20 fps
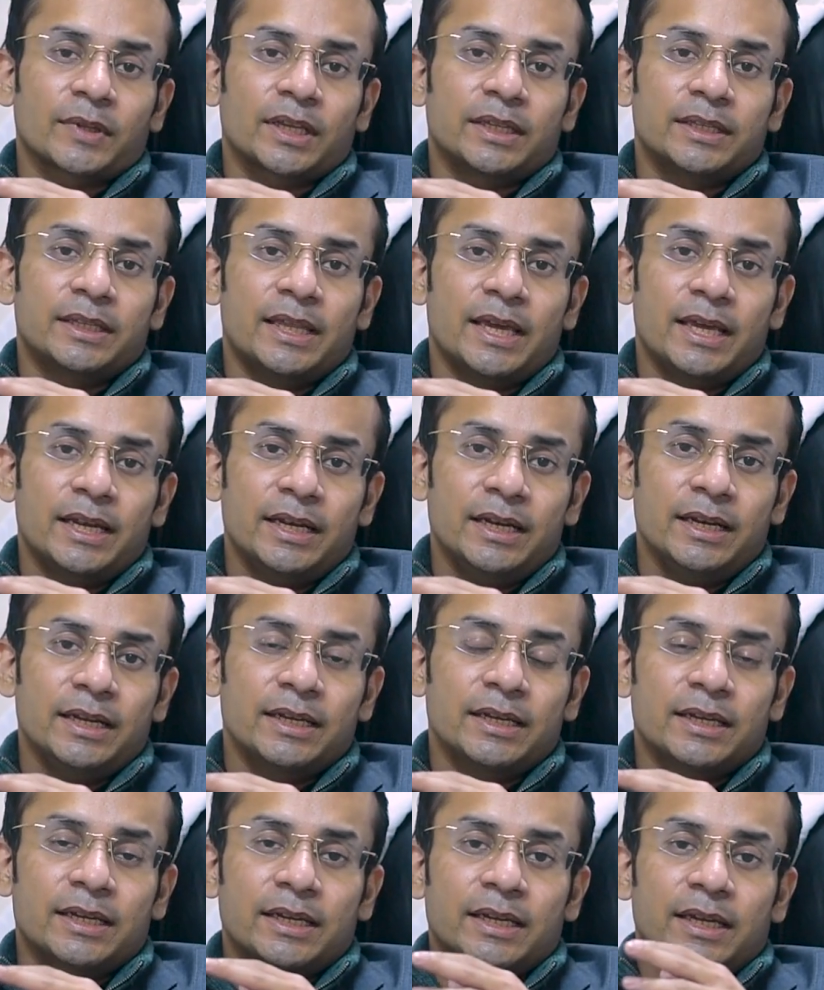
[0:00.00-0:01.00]
then
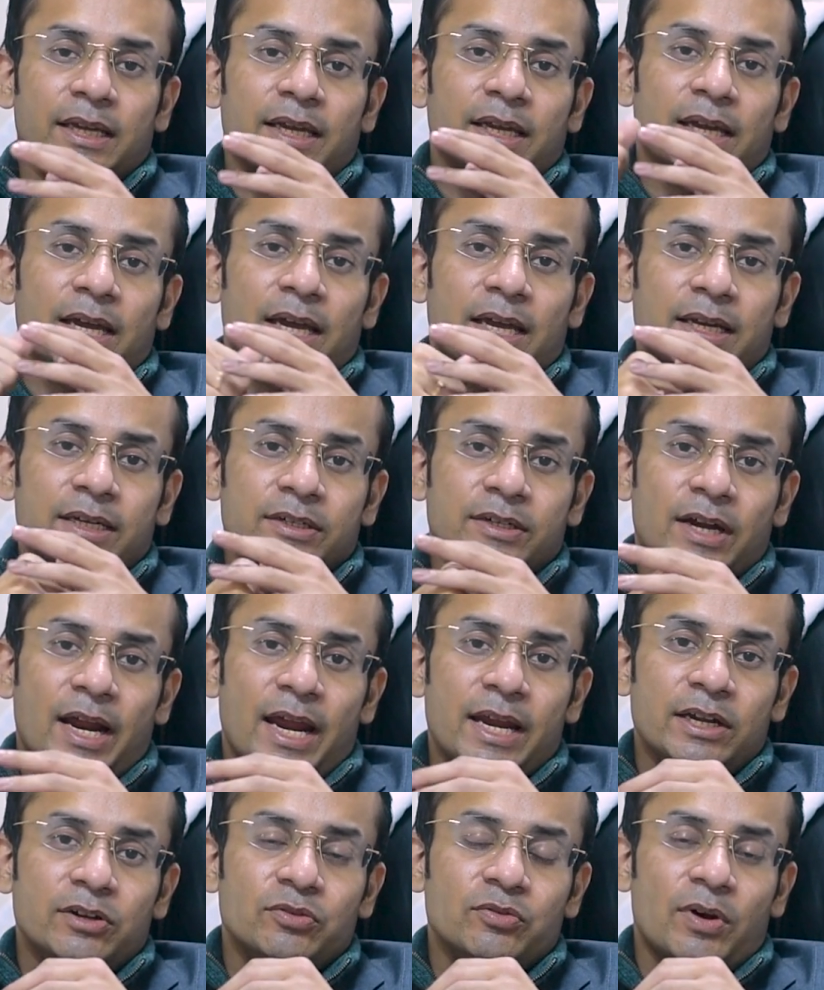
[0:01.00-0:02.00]

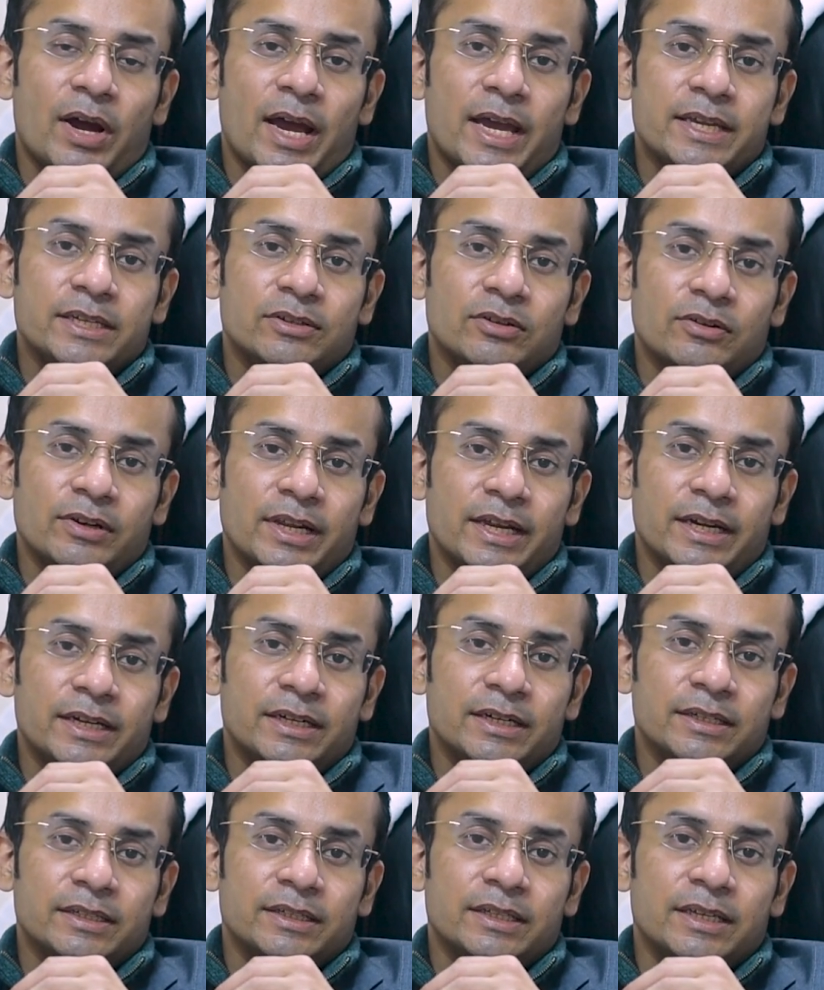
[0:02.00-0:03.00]
try to
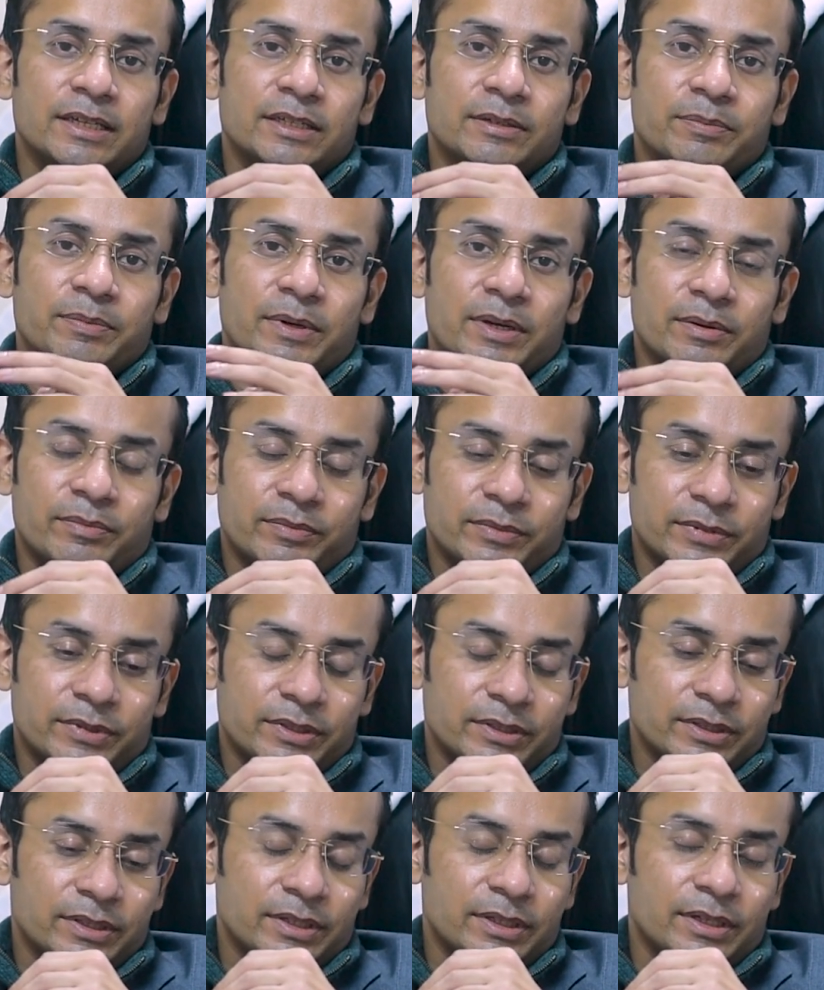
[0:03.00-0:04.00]
isolate the
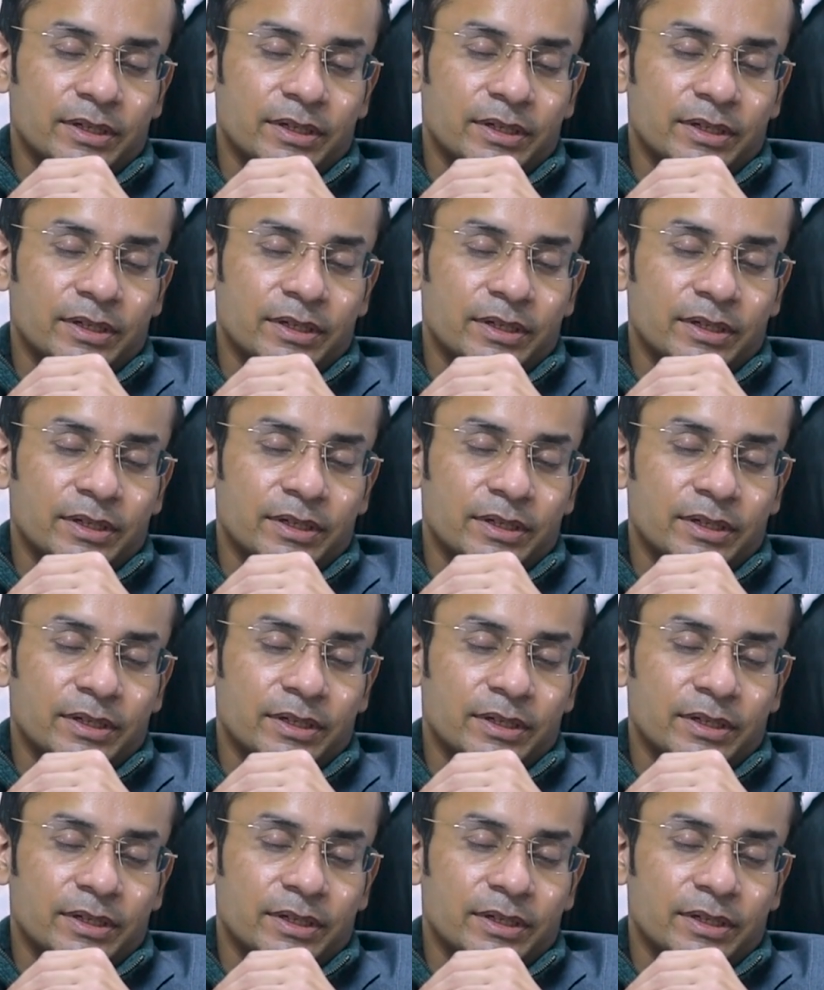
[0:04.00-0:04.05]
sperms.